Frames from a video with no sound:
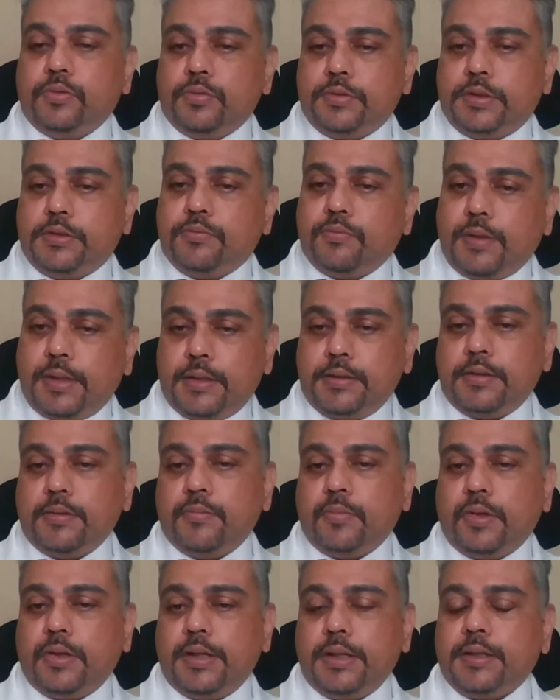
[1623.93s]
uses one in
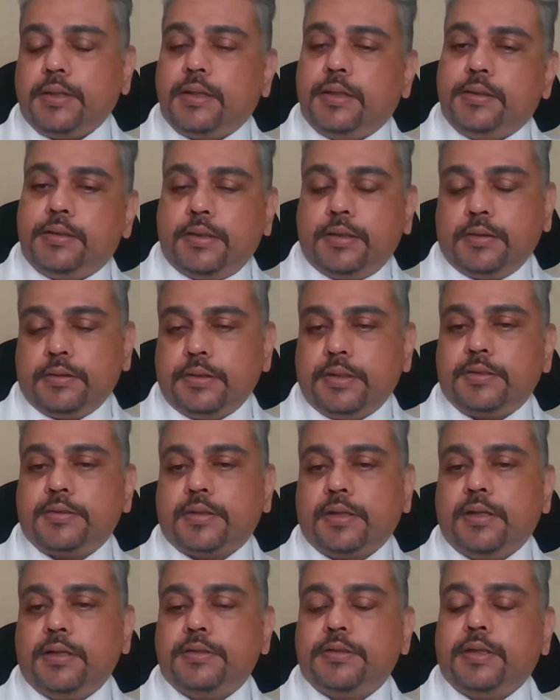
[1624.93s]
the morning and then
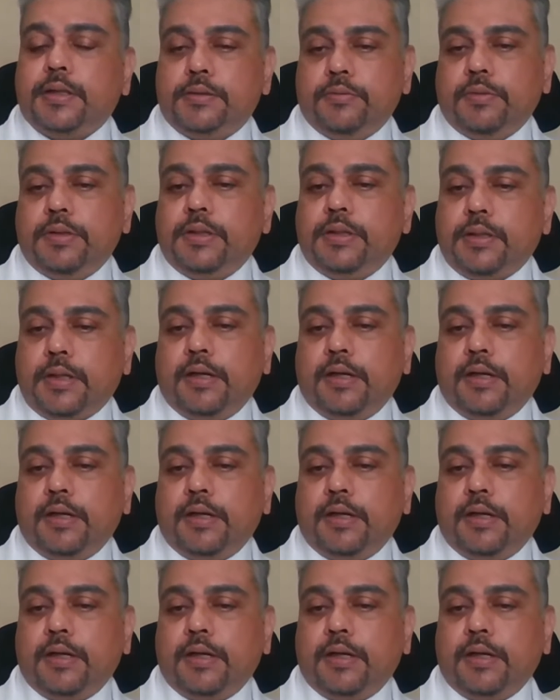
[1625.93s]
discards the other one,